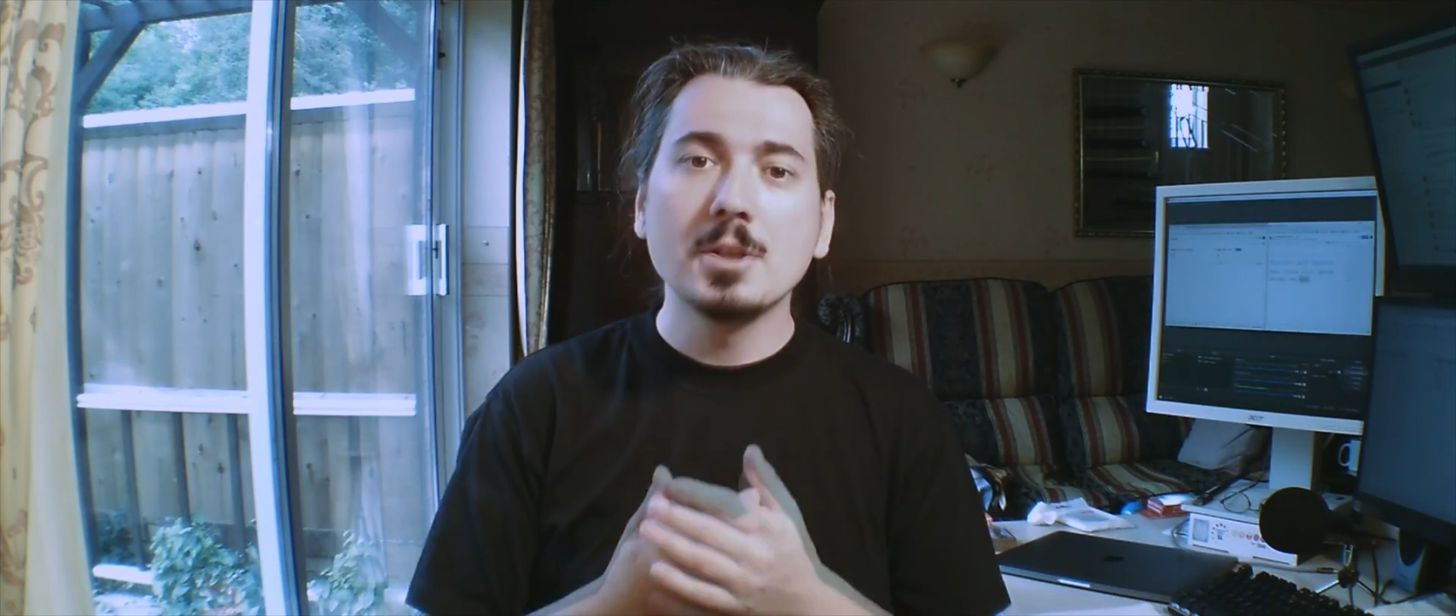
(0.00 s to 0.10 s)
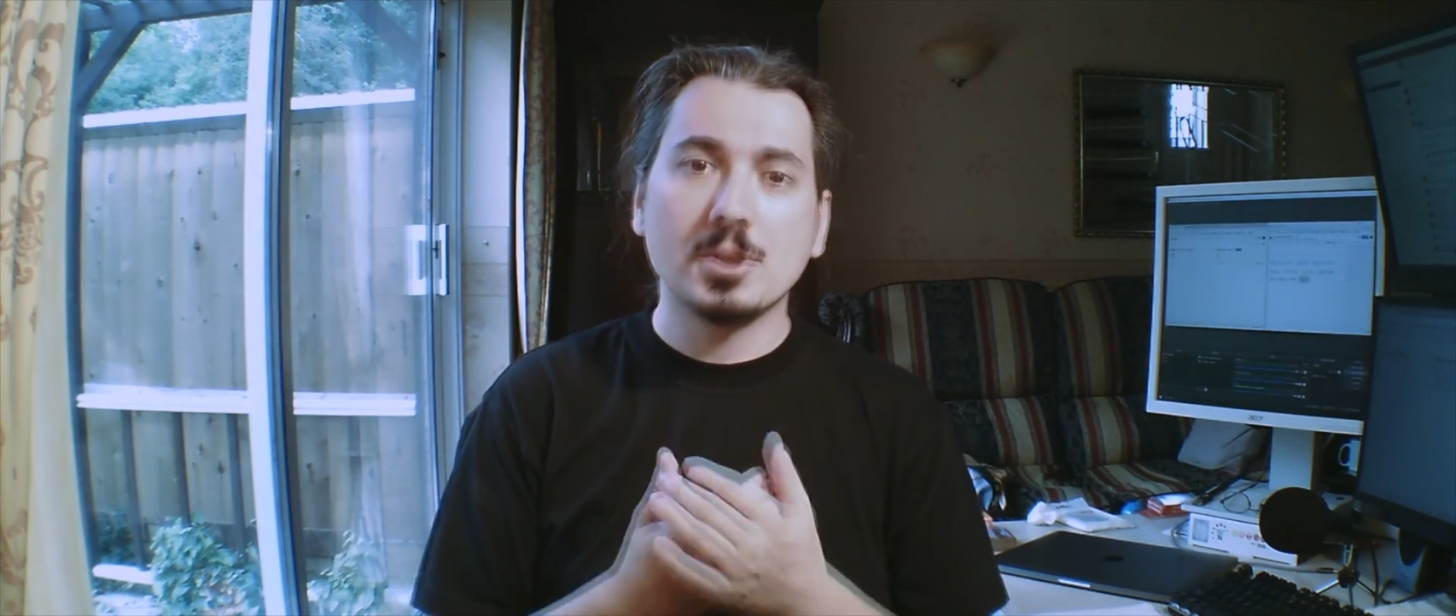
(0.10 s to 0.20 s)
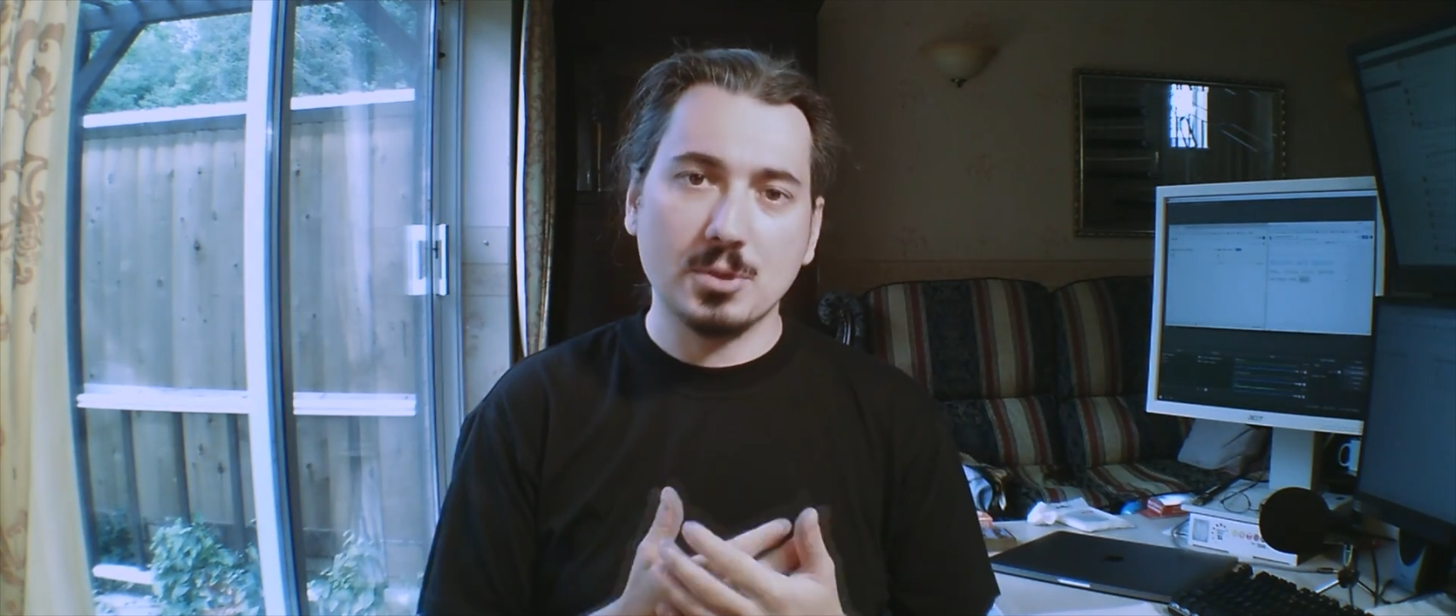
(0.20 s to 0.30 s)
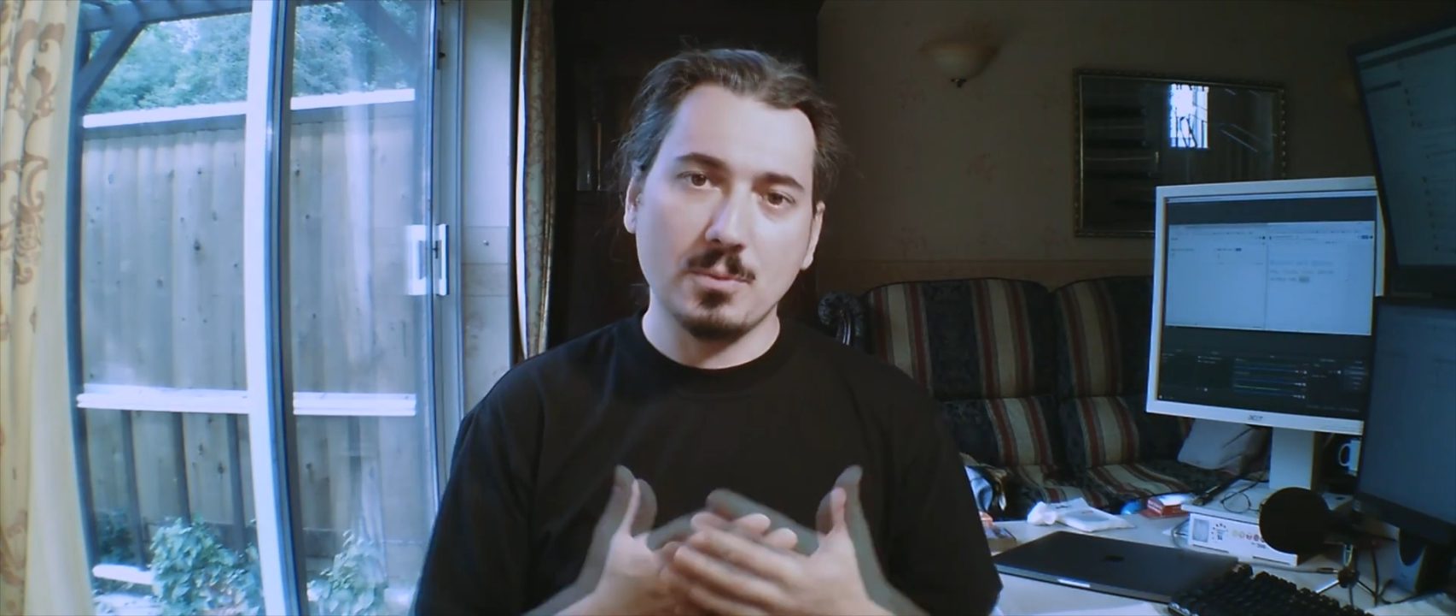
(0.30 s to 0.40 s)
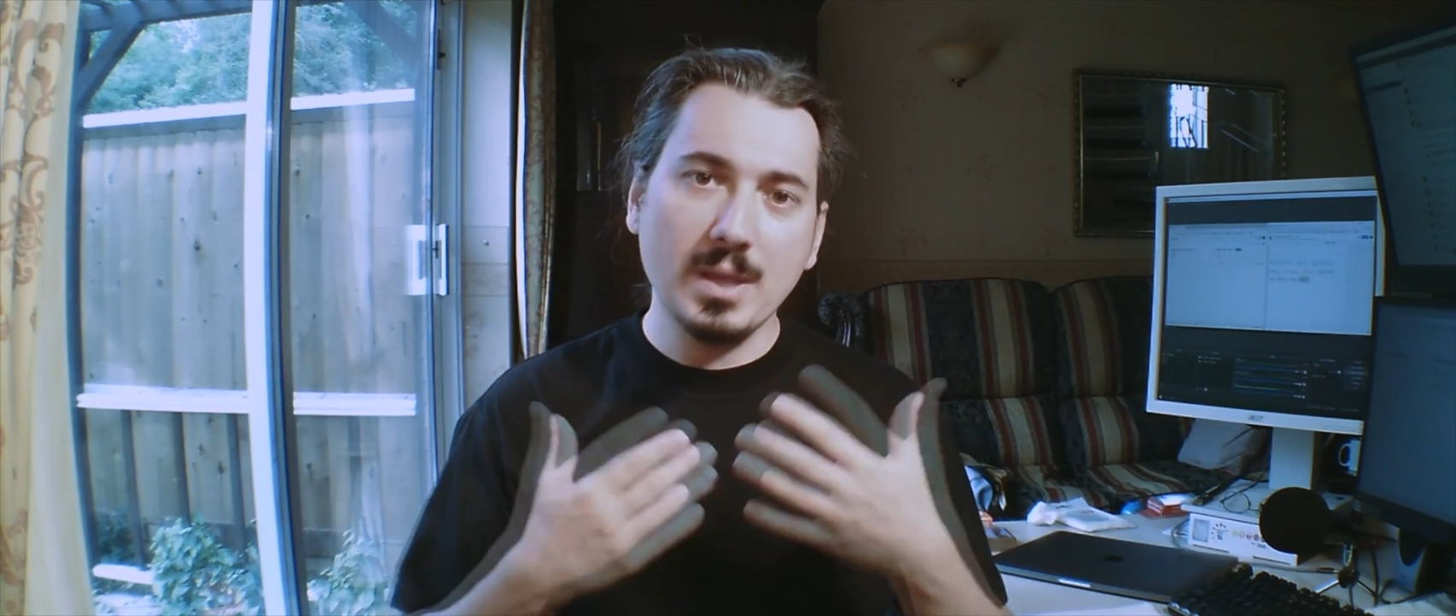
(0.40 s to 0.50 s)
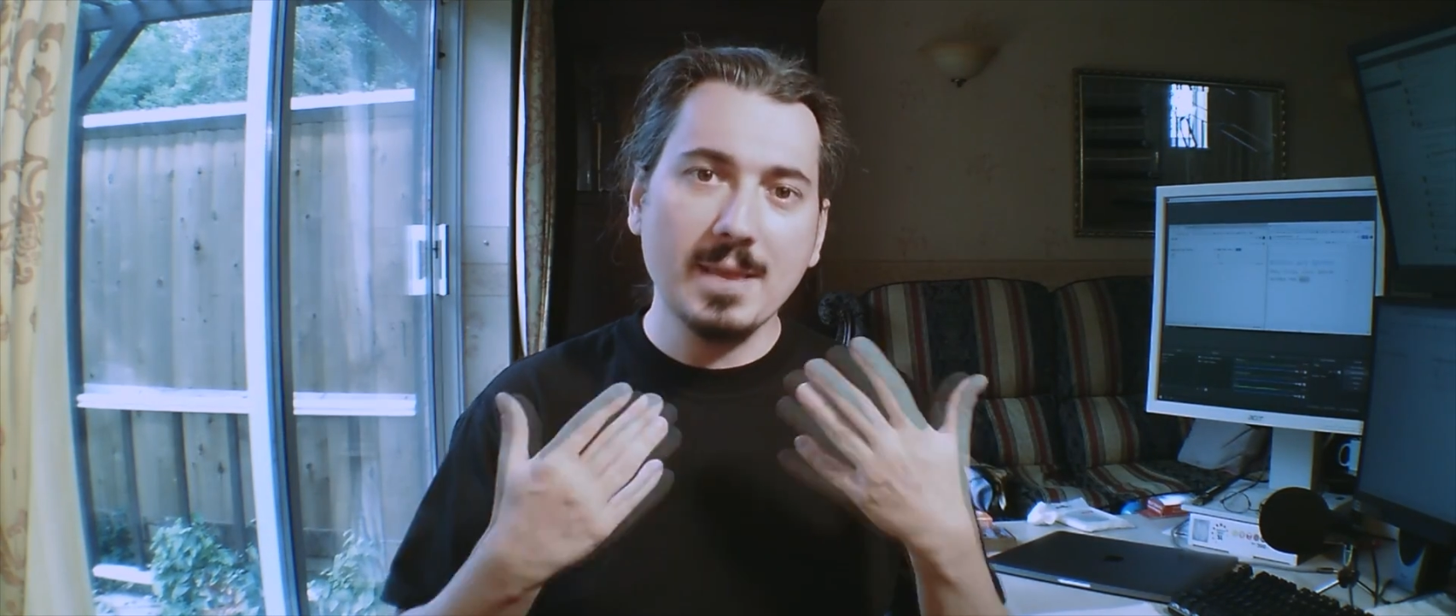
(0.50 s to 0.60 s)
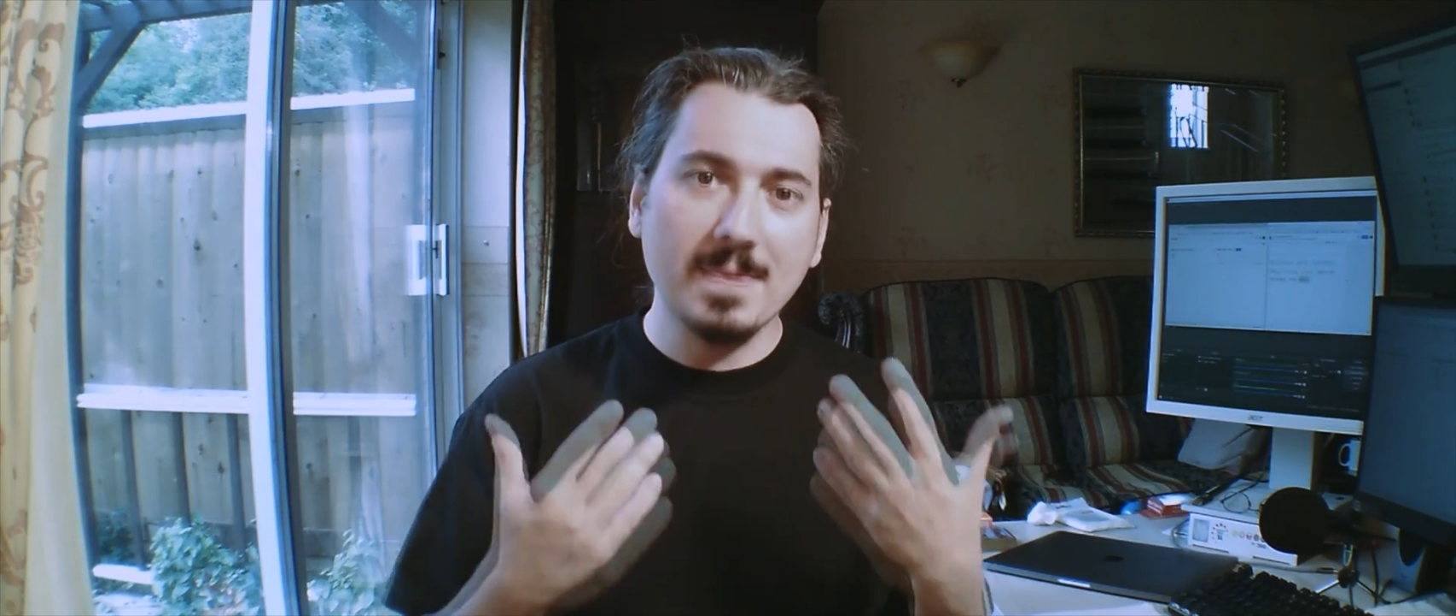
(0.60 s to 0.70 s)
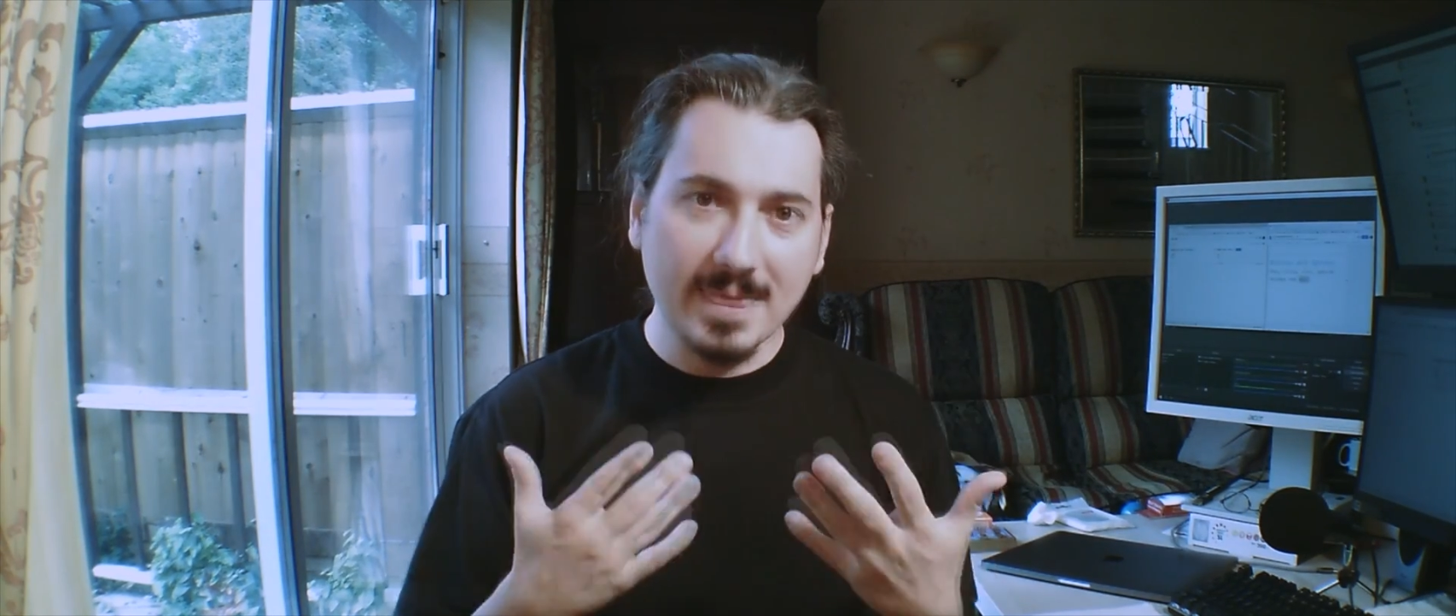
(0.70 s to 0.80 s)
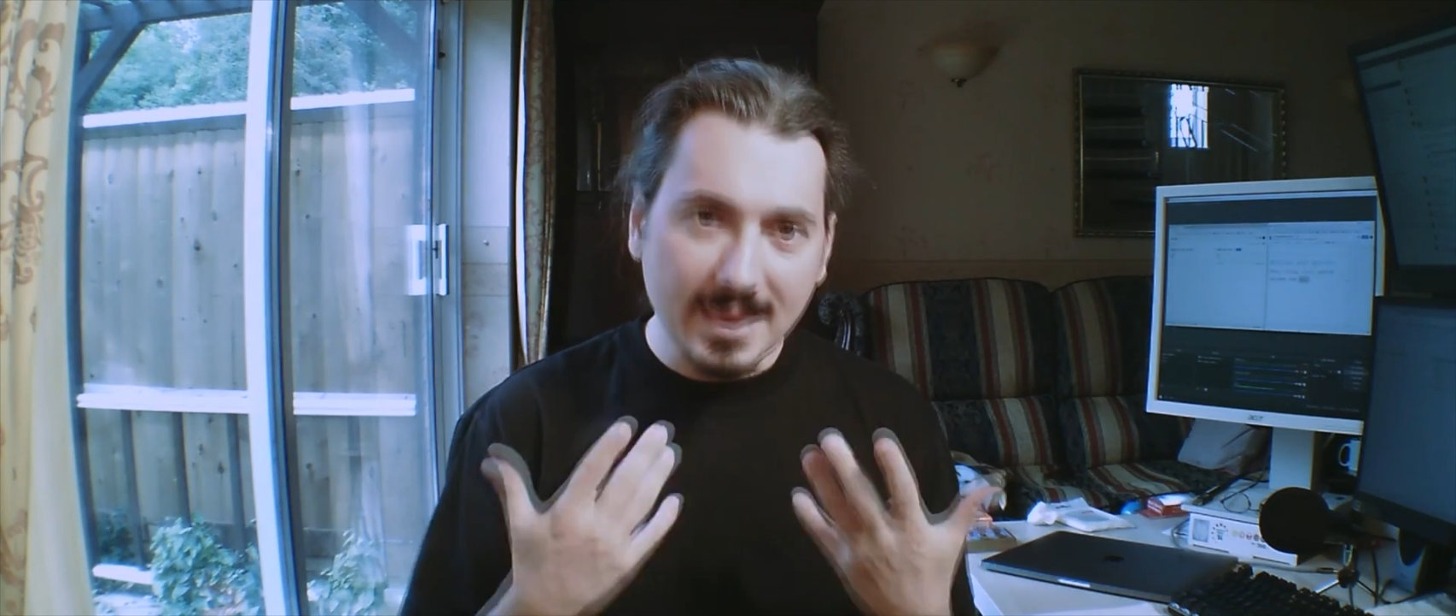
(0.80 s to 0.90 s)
So in